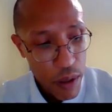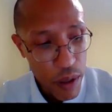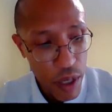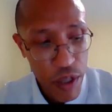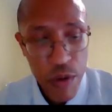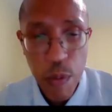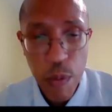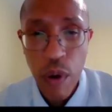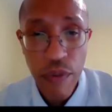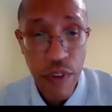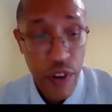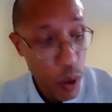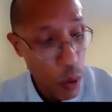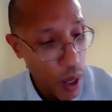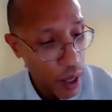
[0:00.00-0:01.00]
This will
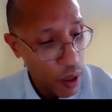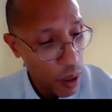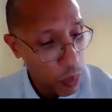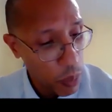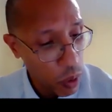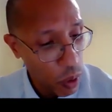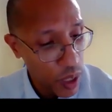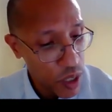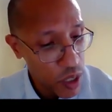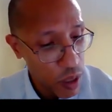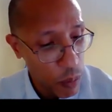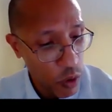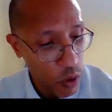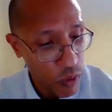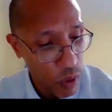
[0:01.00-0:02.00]
require employees to
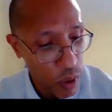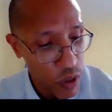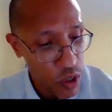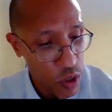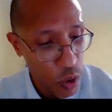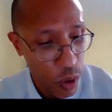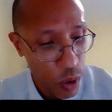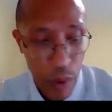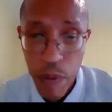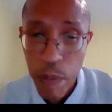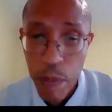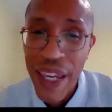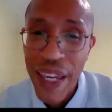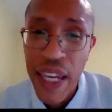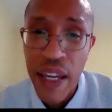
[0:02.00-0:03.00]
move through the store
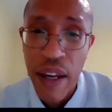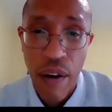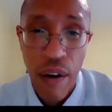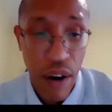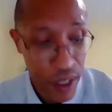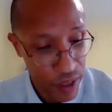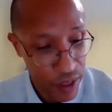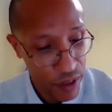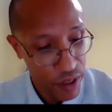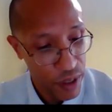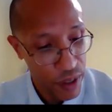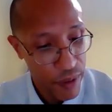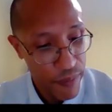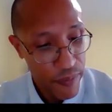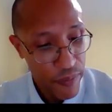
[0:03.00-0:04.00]
with picking
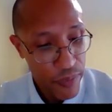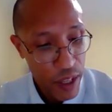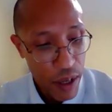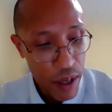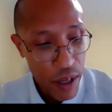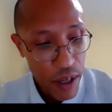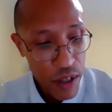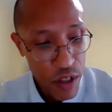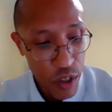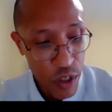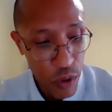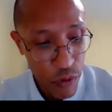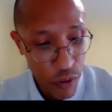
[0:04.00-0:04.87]
carts to